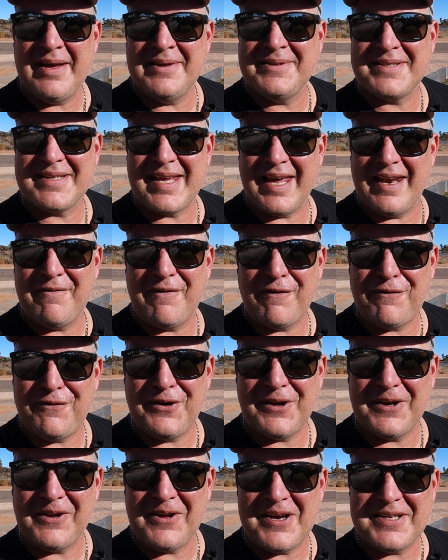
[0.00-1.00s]
instead of a
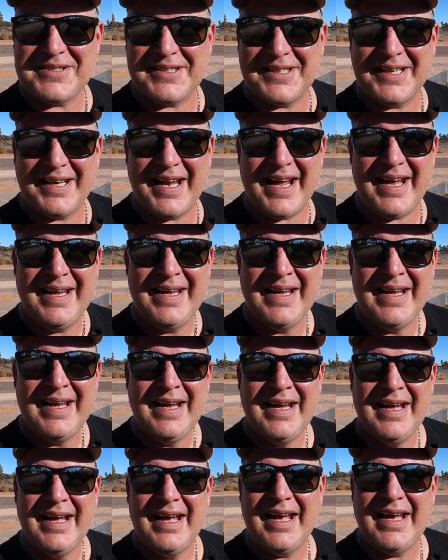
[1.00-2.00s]
fertiliser today.
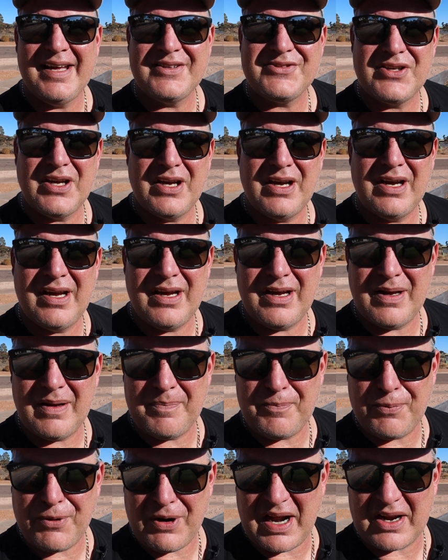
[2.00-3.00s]
It's
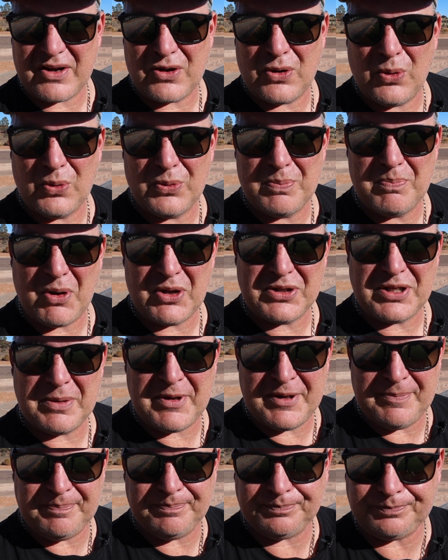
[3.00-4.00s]
a product called
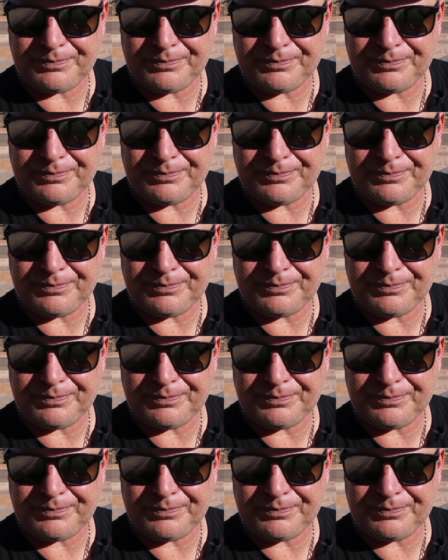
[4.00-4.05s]
Monument.